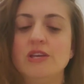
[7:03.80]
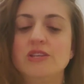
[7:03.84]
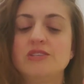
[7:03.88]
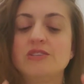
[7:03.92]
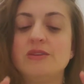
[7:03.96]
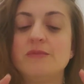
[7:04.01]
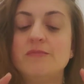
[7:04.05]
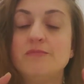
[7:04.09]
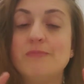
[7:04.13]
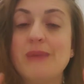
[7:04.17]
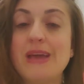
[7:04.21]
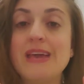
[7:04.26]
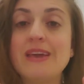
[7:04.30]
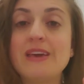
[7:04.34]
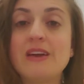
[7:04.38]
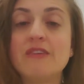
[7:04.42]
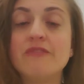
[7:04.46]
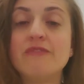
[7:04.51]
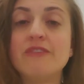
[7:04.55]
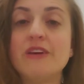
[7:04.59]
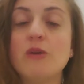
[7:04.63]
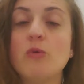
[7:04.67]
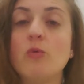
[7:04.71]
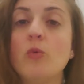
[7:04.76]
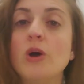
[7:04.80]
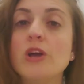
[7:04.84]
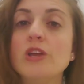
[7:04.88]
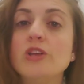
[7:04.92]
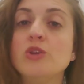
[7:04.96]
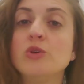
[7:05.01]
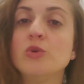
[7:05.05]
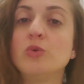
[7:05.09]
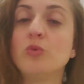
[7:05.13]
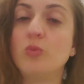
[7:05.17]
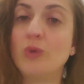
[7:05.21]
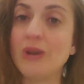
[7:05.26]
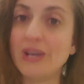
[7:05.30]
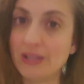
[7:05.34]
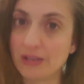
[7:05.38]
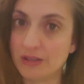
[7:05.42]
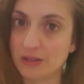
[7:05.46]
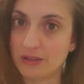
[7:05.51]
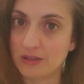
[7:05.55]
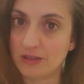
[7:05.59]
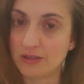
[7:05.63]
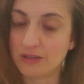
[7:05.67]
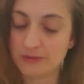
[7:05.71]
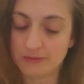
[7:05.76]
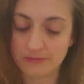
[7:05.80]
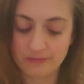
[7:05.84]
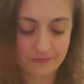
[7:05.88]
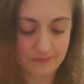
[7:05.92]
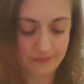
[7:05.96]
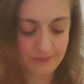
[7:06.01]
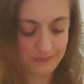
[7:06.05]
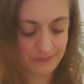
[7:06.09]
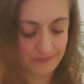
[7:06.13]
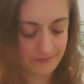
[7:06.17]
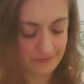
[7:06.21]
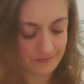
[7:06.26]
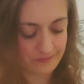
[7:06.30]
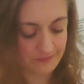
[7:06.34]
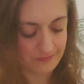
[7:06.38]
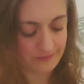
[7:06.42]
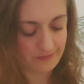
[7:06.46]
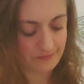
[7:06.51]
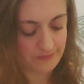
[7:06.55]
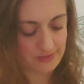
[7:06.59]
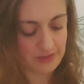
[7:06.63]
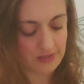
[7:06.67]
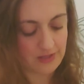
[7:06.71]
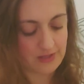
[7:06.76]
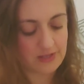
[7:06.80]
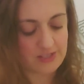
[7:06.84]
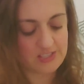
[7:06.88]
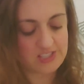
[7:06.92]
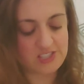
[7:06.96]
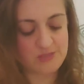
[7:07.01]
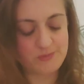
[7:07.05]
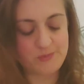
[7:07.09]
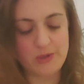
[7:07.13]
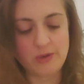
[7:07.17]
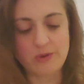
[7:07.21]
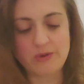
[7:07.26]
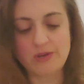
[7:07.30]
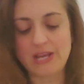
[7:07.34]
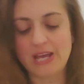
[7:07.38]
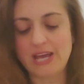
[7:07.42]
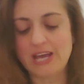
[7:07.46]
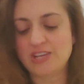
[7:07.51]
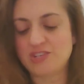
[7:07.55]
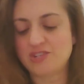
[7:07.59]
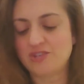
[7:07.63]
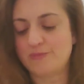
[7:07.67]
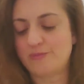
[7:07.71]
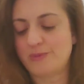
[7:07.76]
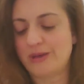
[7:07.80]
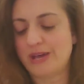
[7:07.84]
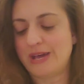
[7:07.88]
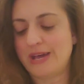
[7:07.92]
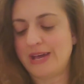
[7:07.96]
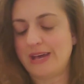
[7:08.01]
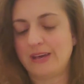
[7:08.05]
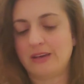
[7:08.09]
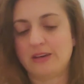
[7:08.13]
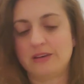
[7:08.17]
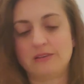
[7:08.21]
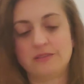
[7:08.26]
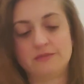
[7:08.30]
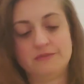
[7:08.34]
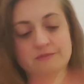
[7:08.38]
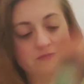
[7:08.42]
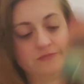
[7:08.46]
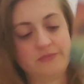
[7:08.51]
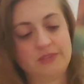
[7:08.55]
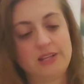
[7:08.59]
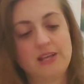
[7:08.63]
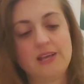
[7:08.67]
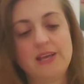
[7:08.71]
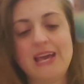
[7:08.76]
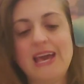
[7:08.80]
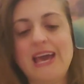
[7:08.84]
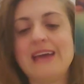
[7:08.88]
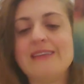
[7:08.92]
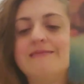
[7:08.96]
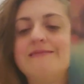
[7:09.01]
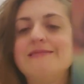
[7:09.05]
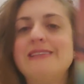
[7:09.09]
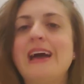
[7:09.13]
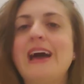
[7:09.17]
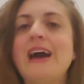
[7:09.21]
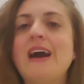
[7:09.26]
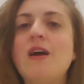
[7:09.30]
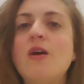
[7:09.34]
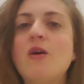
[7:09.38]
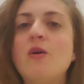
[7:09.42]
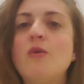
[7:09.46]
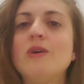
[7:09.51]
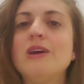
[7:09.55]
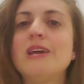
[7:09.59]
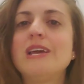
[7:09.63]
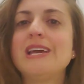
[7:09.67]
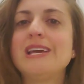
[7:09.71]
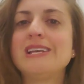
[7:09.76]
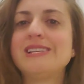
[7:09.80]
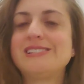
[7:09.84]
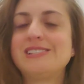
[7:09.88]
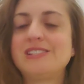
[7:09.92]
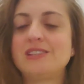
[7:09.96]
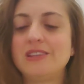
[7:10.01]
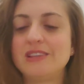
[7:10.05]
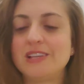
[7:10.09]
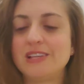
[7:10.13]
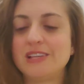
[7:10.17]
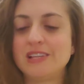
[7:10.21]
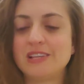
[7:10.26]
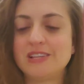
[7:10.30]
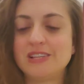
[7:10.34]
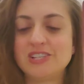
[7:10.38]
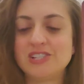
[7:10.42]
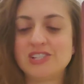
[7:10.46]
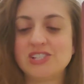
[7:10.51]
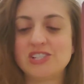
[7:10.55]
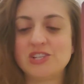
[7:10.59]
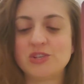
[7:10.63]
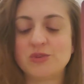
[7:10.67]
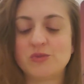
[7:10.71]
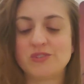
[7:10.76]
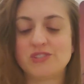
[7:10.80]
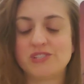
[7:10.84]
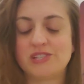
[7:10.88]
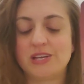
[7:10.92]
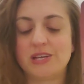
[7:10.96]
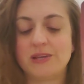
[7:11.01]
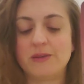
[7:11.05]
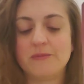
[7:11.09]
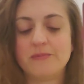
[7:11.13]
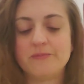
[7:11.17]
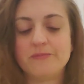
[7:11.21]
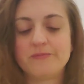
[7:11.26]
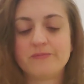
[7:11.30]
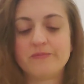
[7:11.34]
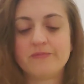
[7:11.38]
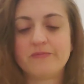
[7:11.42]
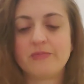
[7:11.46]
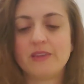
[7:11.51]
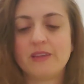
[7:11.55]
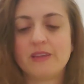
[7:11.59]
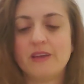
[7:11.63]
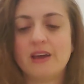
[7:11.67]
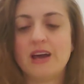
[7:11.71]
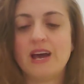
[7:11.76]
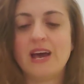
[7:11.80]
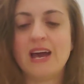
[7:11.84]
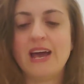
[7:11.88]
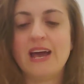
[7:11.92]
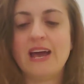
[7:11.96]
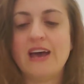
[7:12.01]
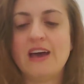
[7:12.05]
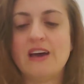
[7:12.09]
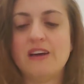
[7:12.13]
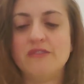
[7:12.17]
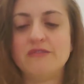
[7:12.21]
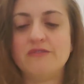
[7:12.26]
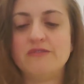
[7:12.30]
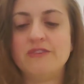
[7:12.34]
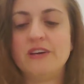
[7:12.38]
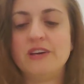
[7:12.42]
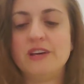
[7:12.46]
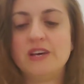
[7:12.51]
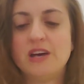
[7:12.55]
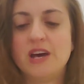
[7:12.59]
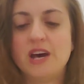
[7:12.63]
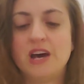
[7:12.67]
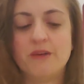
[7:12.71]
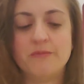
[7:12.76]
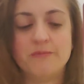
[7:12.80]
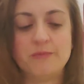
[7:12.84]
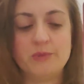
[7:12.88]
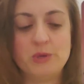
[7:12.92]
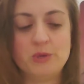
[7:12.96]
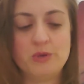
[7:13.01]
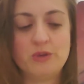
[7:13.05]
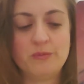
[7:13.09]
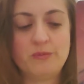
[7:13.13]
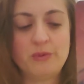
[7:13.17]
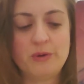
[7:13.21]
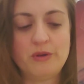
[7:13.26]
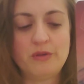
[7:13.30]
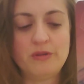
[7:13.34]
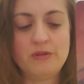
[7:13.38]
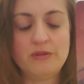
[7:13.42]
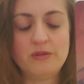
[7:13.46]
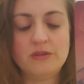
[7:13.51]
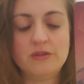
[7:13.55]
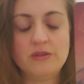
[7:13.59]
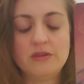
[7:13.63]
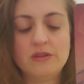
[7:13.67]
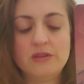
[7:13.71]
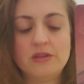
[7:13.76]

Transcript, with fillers: to make of it what you will. Spirit has your back. And now it's, this is interesting. I have a mutable,